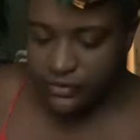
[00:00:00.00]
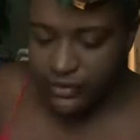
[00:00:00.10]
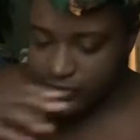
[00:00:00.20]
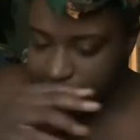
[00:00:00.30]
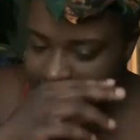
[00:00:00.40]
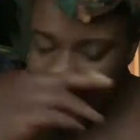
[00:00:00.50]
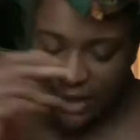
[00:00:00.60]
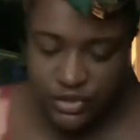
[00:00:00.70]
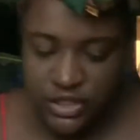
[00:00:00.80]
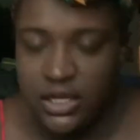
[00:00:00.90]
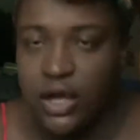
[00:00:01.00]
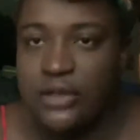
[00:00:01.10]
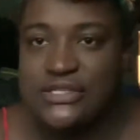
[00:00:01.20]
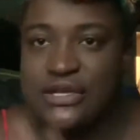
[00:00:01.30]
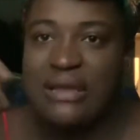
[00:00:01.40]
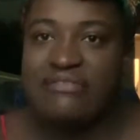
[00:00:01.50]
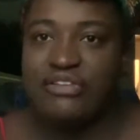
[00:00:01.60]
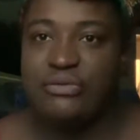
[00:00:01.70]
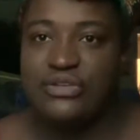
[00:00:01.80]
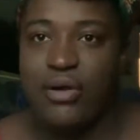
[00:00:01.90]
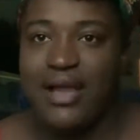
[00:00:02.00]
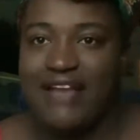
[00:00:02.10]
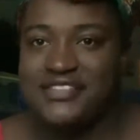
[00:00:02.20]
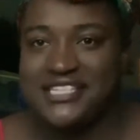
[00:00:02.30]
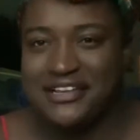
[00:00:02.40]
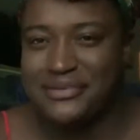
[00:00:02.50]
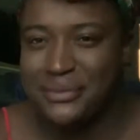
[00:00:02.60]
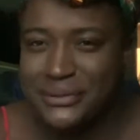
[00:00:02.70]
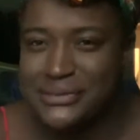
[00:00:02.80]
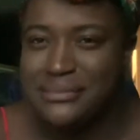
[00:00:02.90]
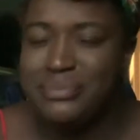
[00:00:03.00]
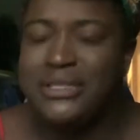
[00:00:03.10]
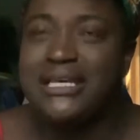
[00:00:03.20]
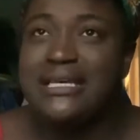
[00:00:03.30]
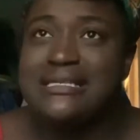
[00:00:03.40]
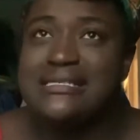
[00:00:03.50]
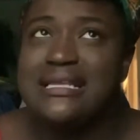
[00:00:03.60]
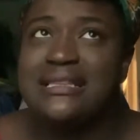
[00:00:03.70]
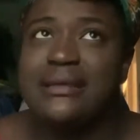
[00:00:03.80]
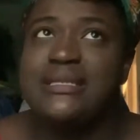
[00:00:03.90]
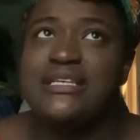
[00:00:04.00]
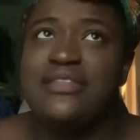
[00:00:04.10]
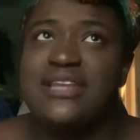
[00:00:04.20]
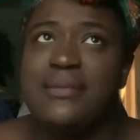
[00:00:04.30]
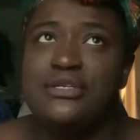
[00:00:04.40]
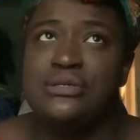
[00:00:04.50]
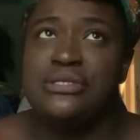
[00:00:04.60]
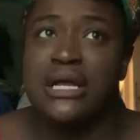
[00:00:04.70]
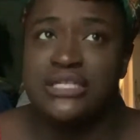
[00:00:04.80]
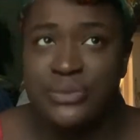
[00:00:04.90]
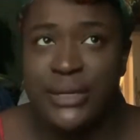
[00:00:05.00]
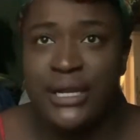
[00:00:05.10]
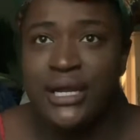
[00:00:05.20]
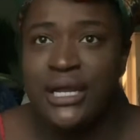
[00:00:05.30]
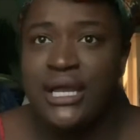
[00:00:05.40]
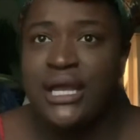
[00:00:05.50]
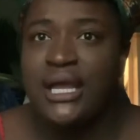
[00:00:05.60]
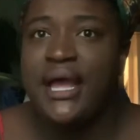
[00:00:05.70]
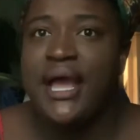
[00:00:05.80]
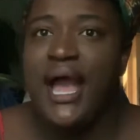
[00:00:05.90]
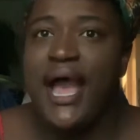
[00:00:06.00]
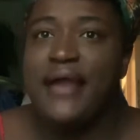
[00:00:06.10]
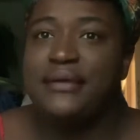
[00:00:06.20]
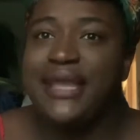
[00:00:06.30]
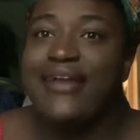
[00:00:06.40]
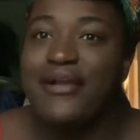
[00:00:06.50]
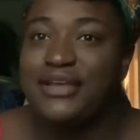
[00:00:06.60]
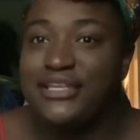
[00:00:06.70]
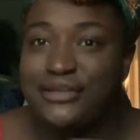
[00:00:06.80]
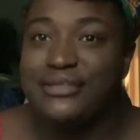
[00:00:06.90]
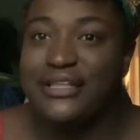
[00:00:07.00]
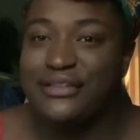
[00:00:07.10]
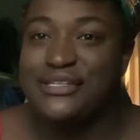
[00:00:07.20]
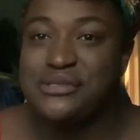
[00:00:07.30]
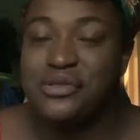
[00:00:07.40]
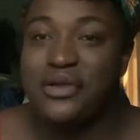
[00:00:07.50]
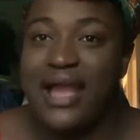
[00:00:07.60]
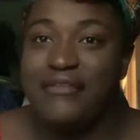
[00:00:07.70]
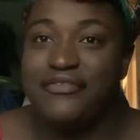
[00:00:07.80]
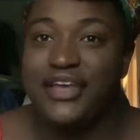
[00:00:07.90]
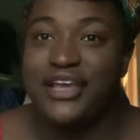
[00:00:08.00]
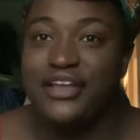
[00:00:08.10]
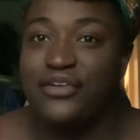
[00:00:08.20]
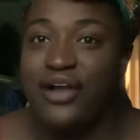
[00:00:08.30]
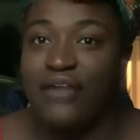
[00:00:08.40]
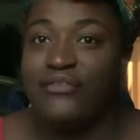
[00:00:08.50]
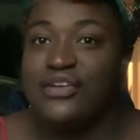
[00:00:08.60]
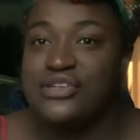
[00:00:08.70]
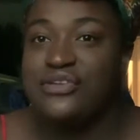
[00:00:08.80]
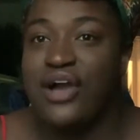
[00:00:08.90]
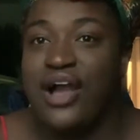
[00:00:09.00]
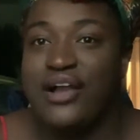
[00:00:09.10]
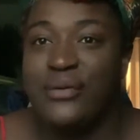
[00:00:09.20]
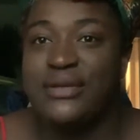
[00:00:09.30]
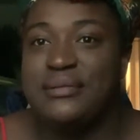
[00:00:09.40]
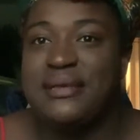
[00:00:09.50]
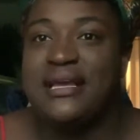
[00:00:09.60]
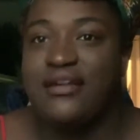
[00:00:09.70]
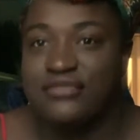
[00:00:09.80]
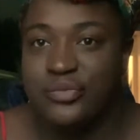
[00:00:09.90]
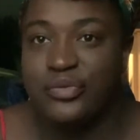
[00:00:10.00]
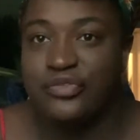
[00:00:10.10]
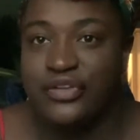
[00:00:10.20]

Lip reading: those are a good option. Also, if you don't have sandals, please let me tell you the type of shoes not to wear. I don't care how cute they look with your outfit. Your Converse are not going to be comfortable for